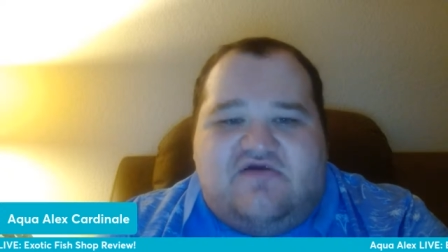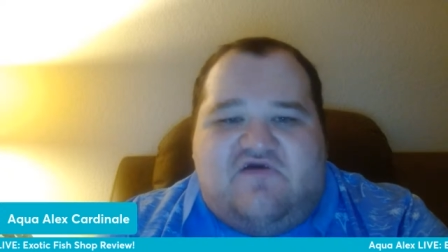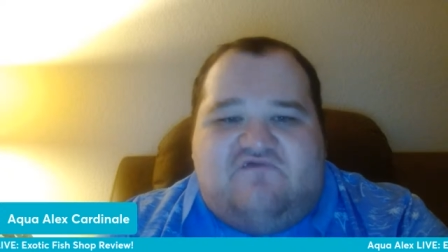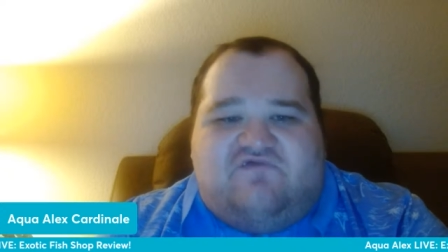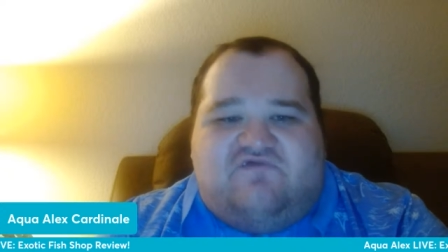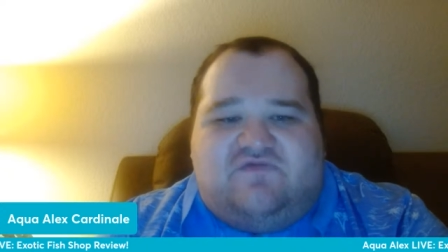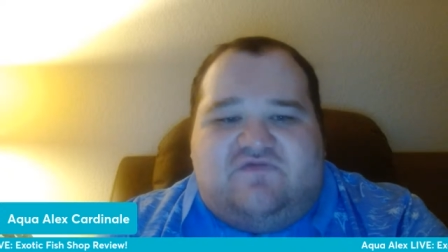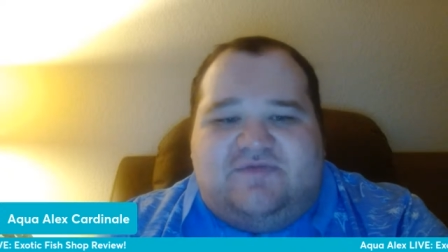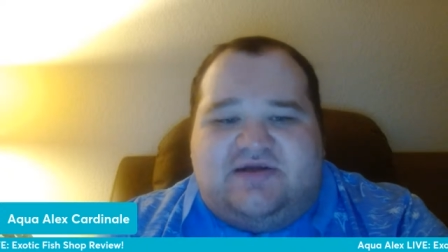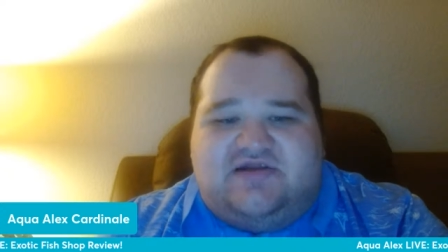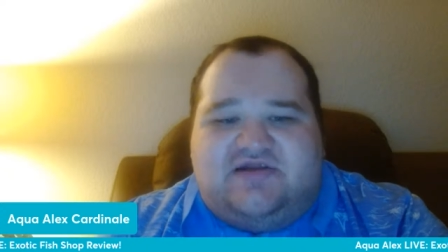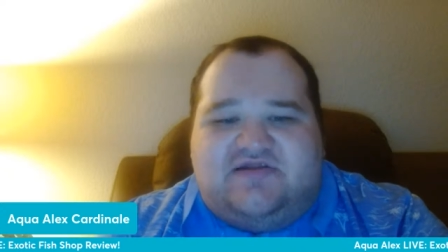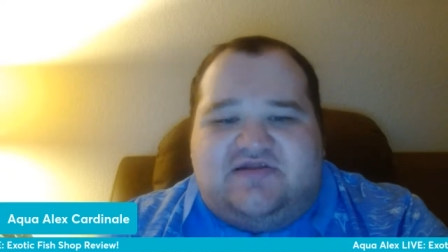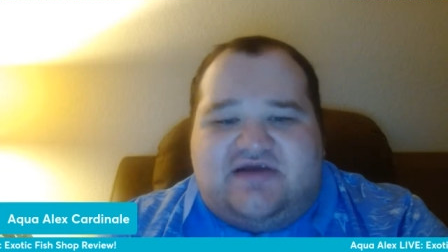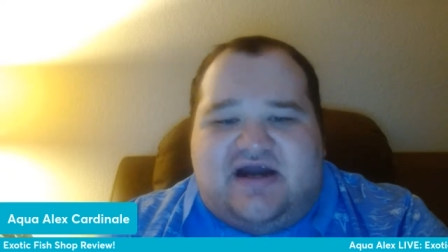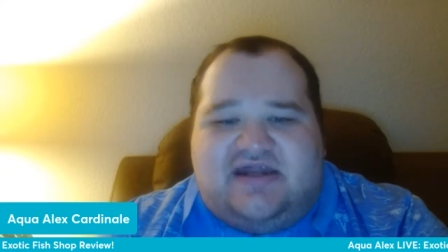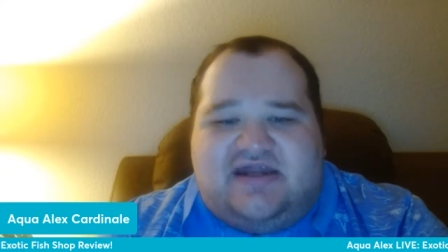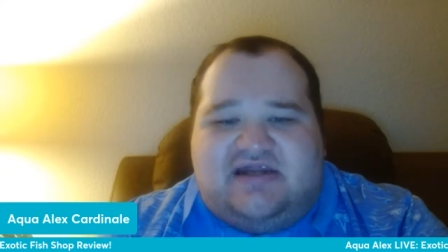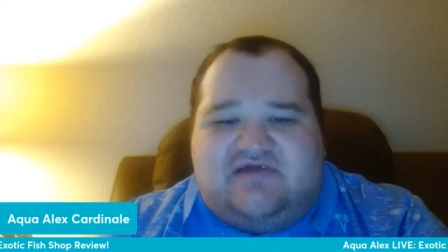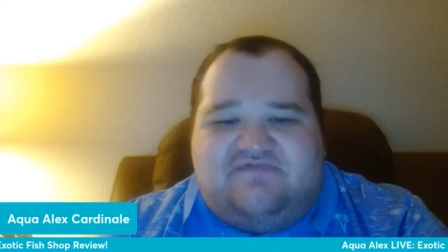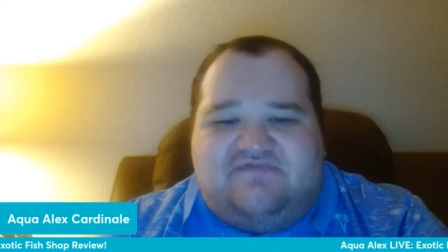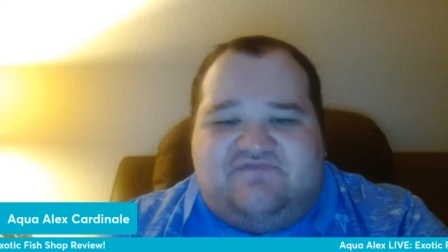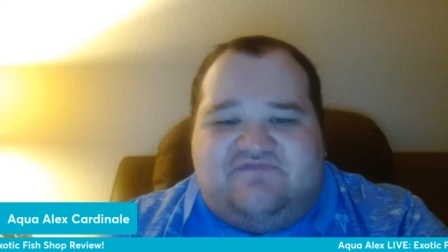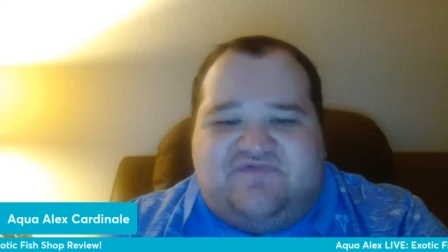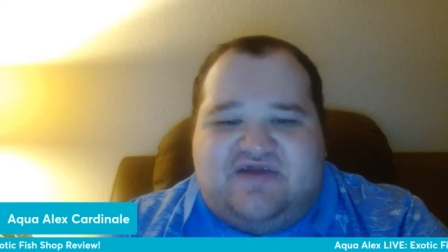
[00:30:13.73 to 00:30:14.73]
from
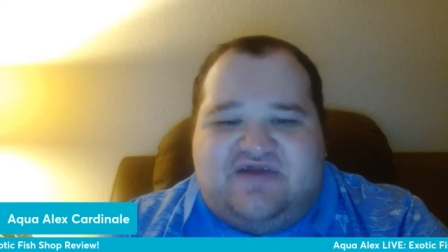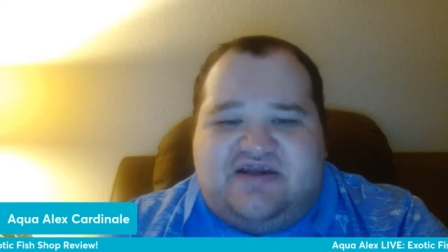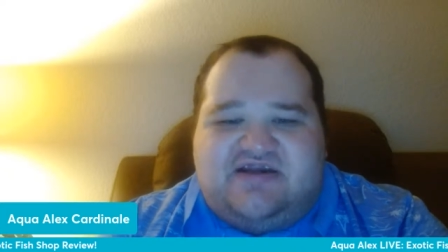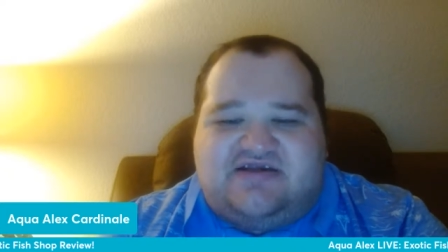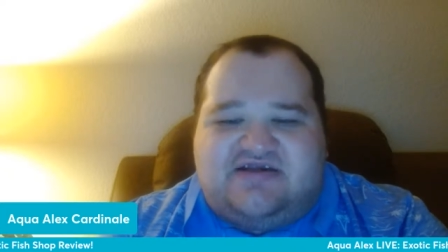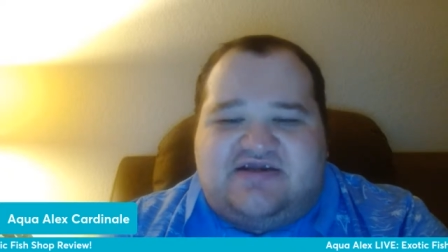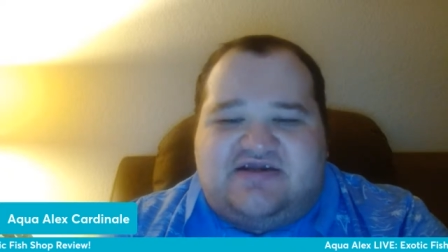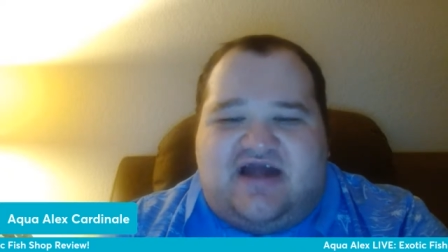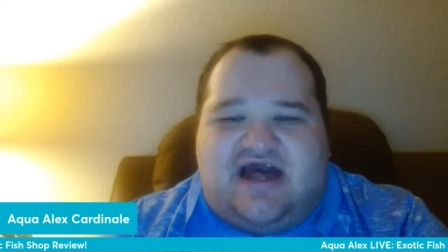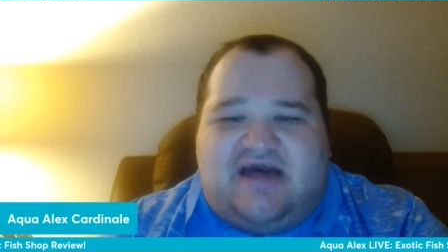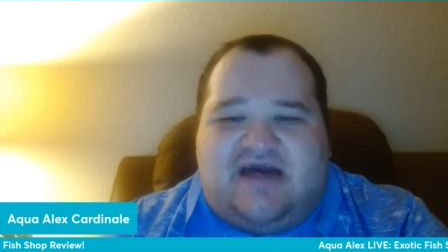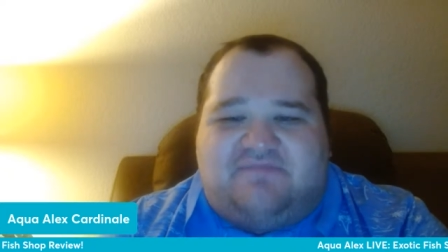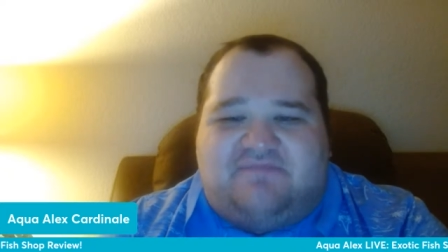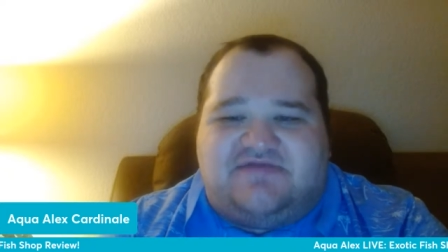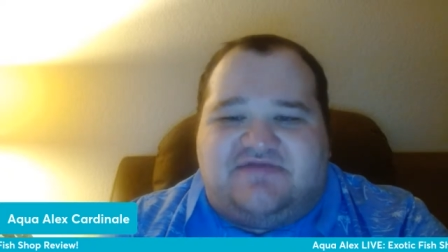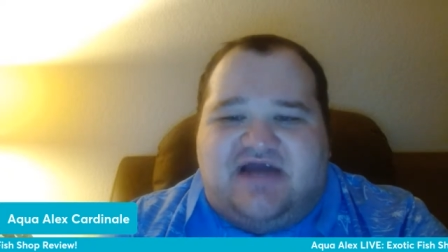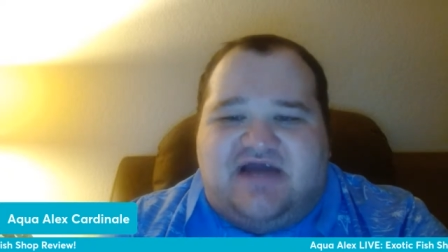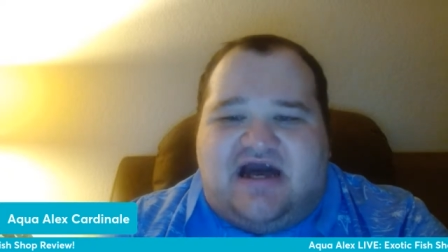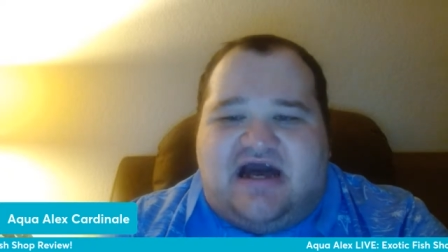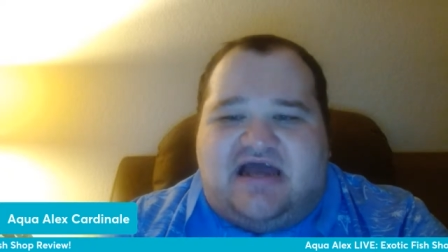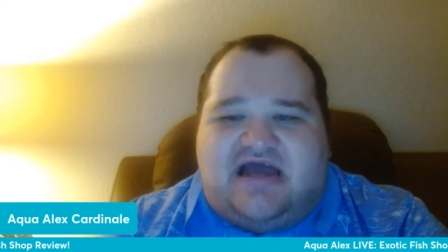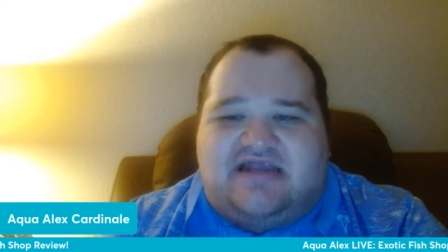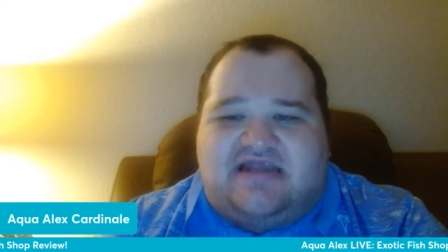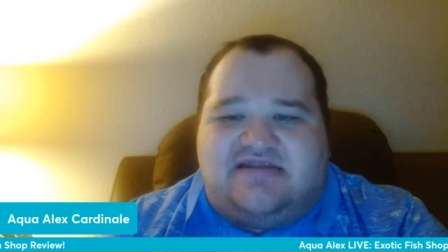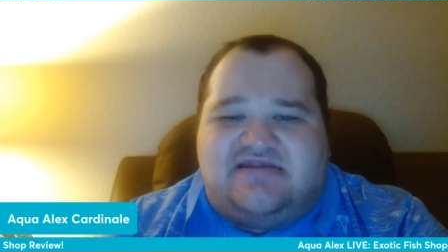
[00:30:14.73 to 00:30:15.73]

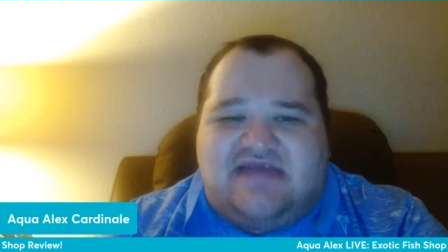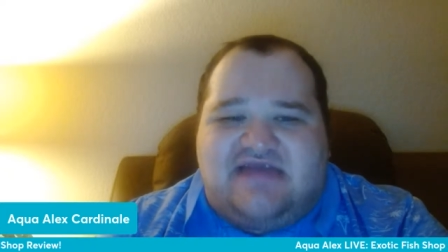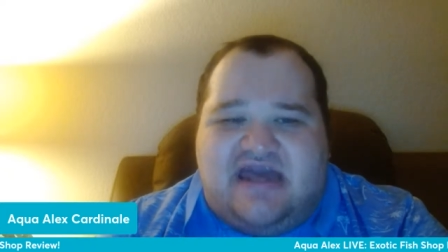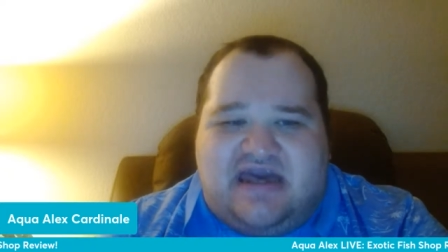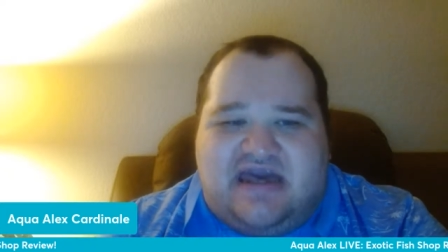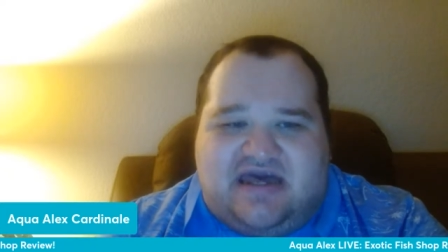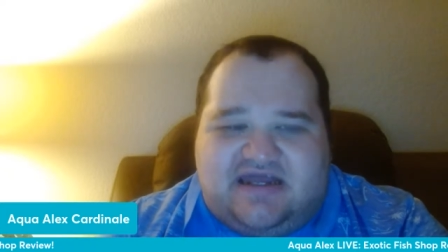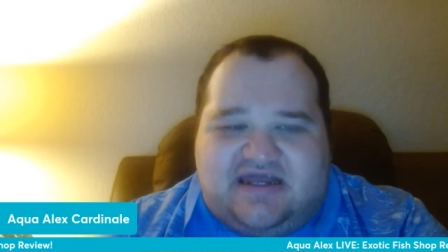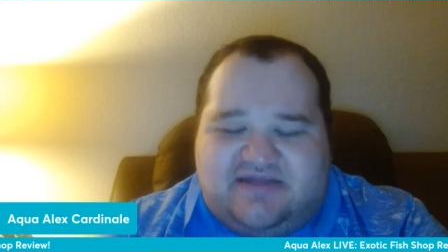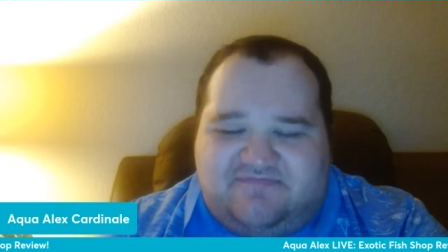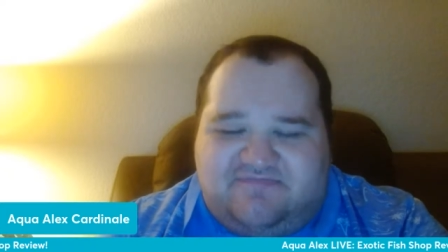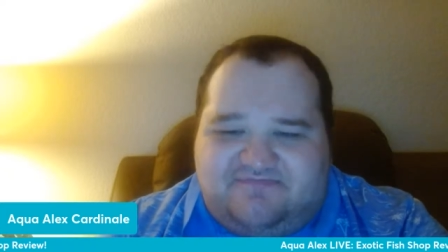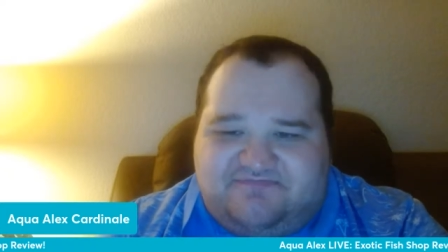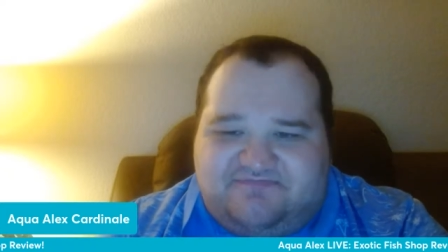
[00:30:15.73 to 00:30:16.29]
exoticfishshop.net.